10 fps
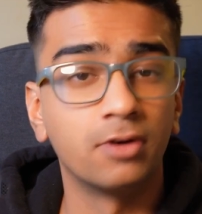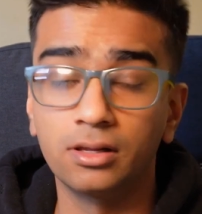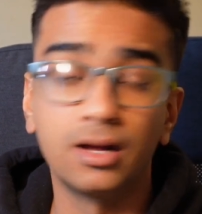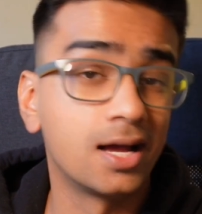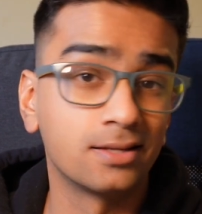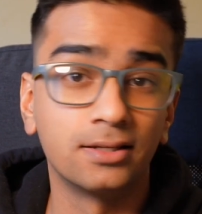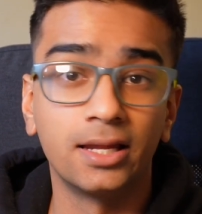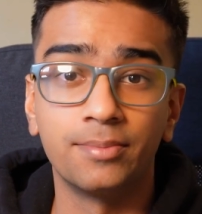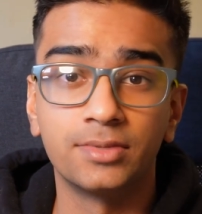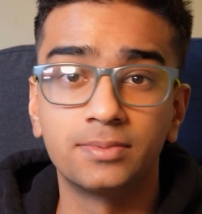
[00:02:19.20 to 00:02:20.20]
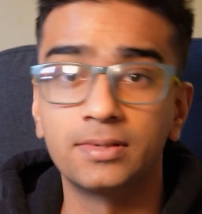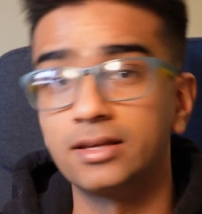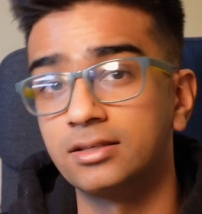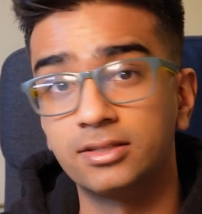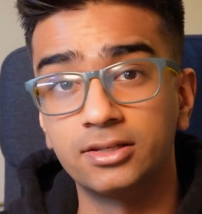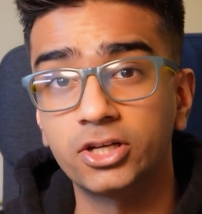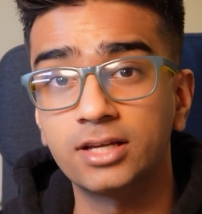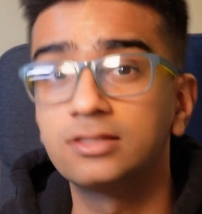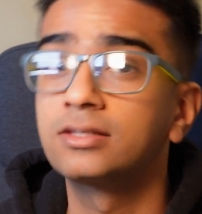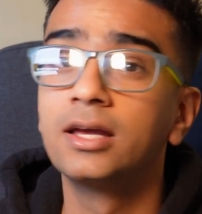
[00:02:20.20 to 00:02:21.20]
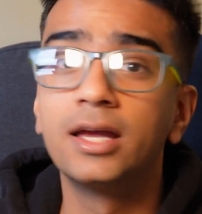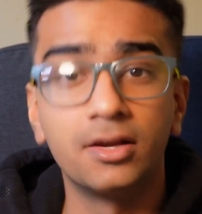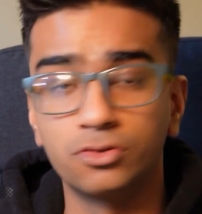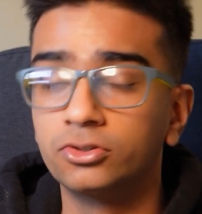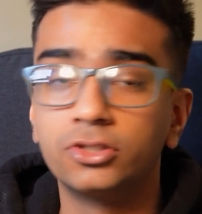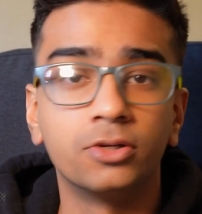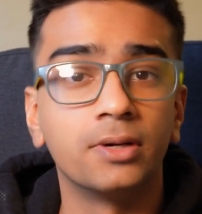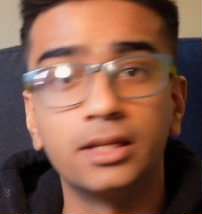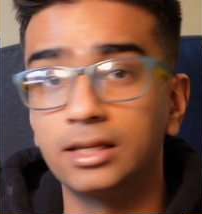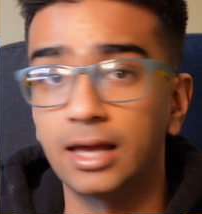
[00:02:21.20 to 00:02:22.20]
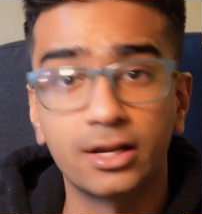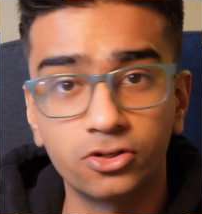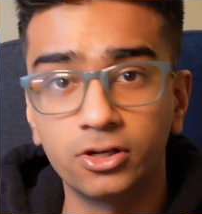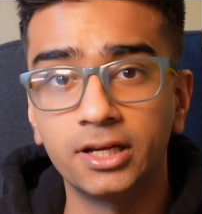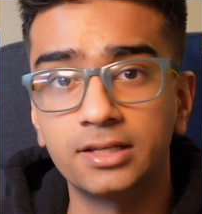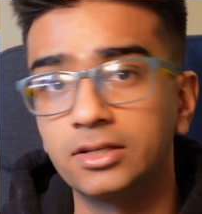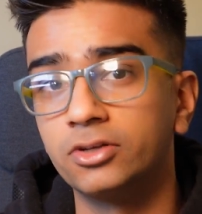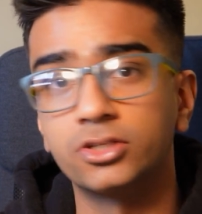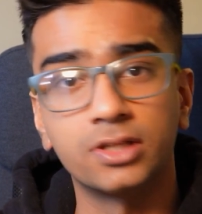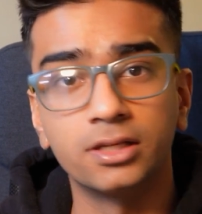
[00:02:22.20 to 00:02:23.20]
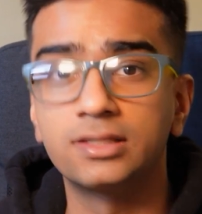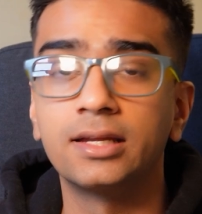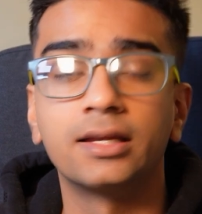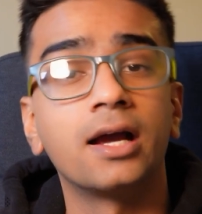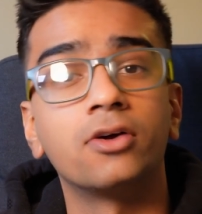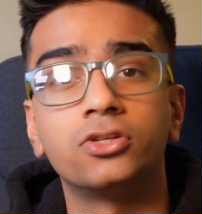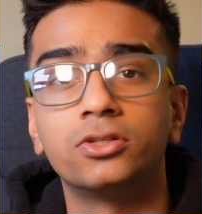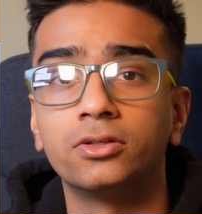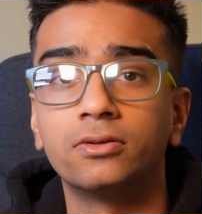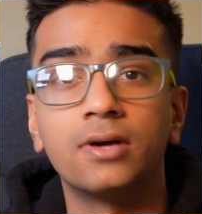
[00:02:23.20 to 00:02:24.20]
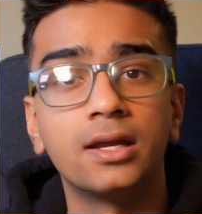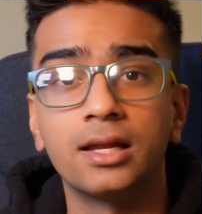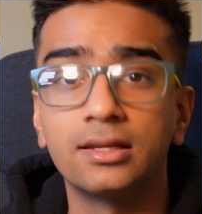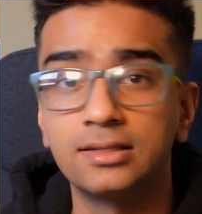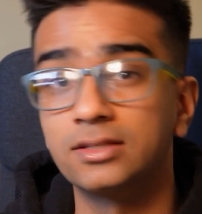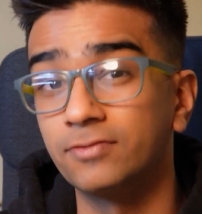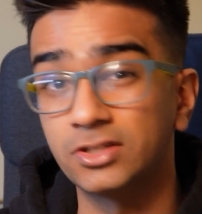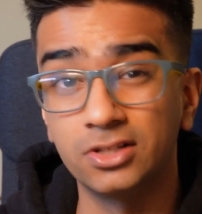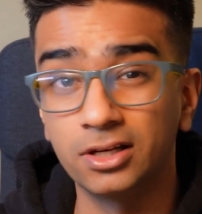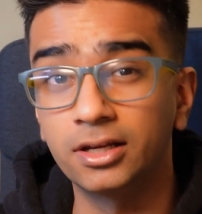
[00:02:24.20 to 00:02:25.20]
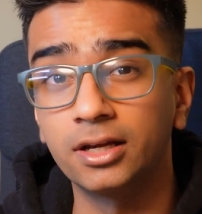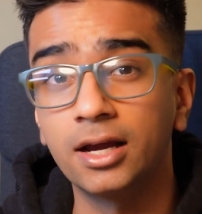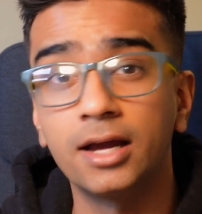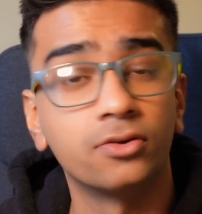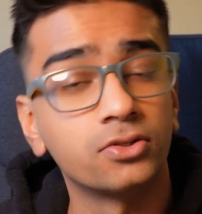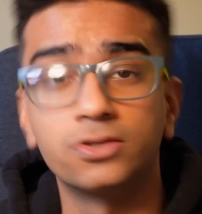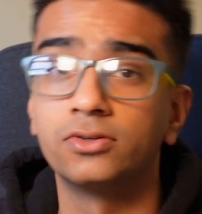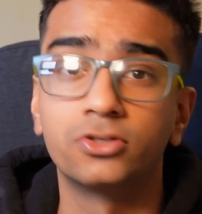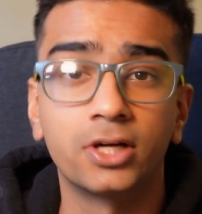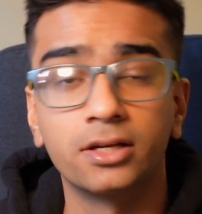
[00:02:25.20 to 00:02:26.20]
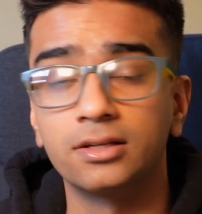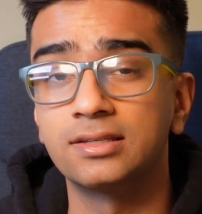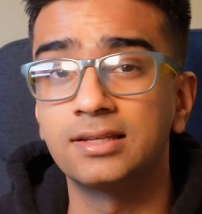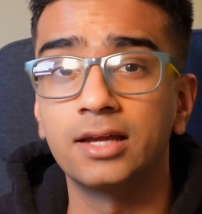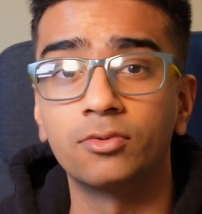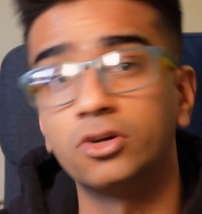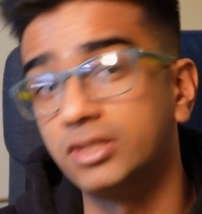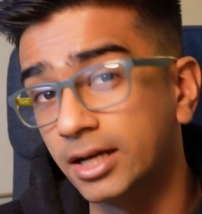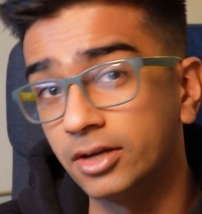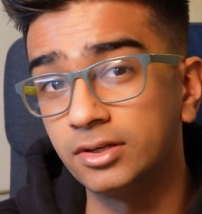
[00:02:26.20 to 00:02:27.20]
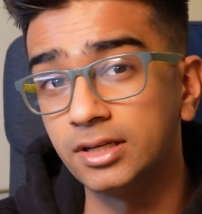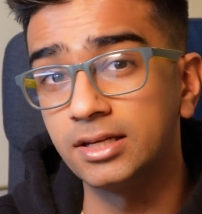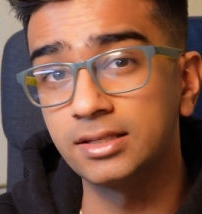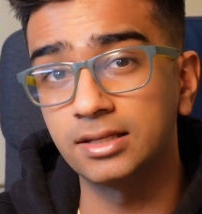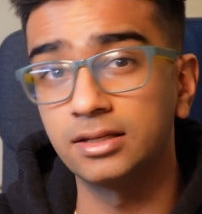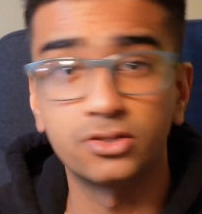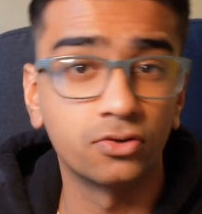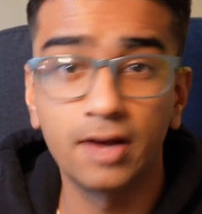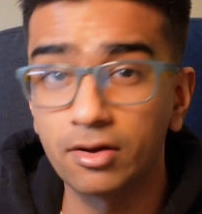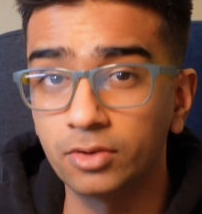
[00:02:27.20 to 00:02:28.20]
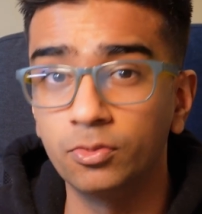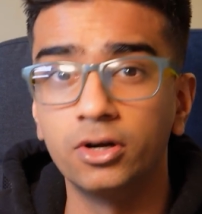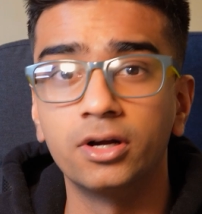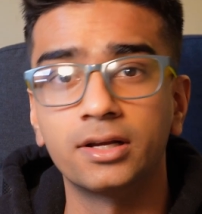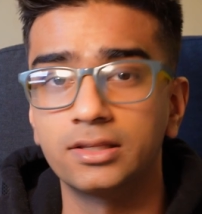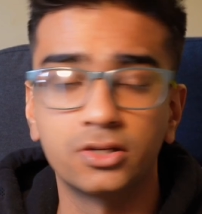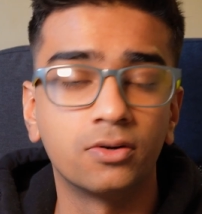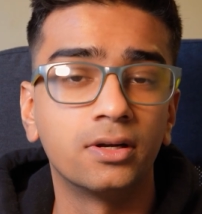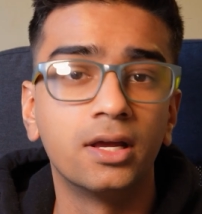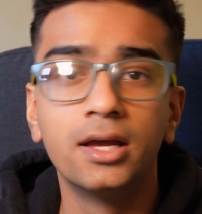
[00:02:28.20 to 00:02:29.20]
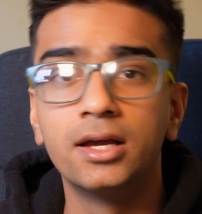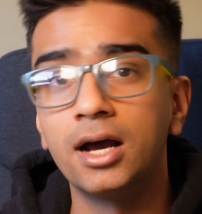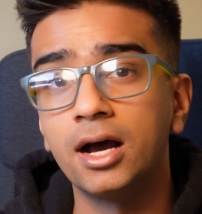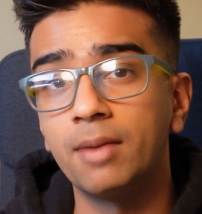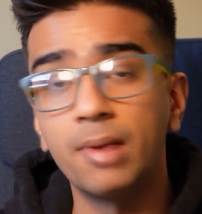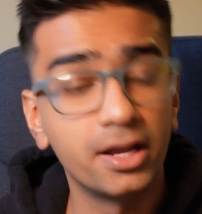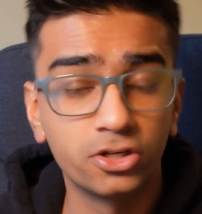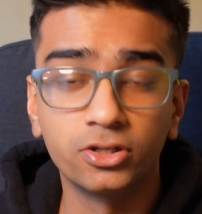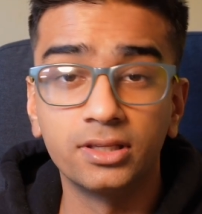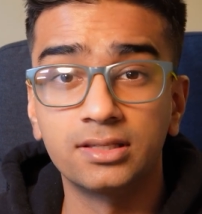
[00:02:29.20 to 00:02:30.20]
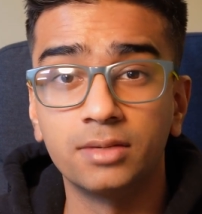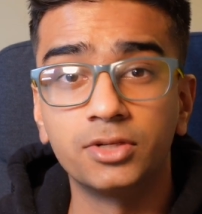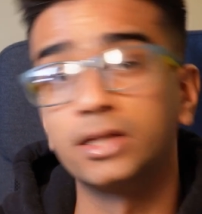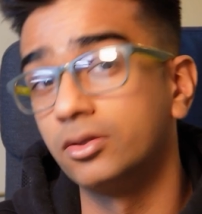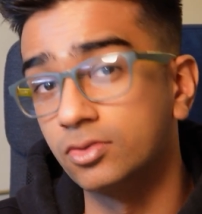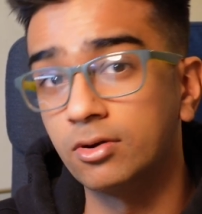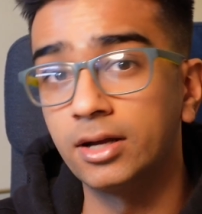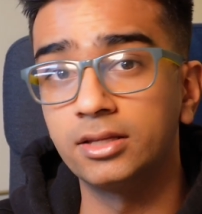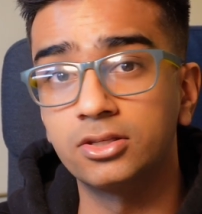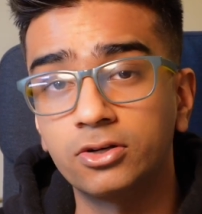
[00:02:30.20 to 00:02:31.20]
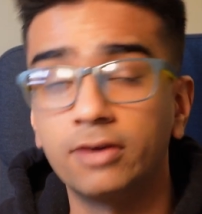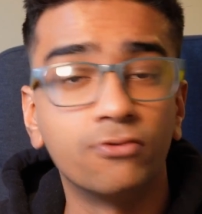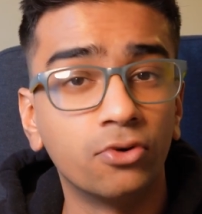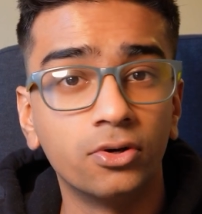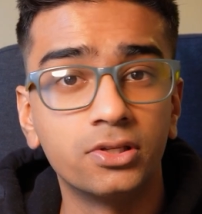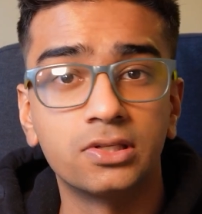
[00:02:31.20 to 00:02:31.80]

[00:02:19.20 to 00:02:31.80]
well, as the name says, suggests, is all to do with electronics, so just understanding how to do analysis of a circuit and also trying to understand what a diode is and sort of how they work and so on. Um, I enjoyed this subject, it was quite straightforward,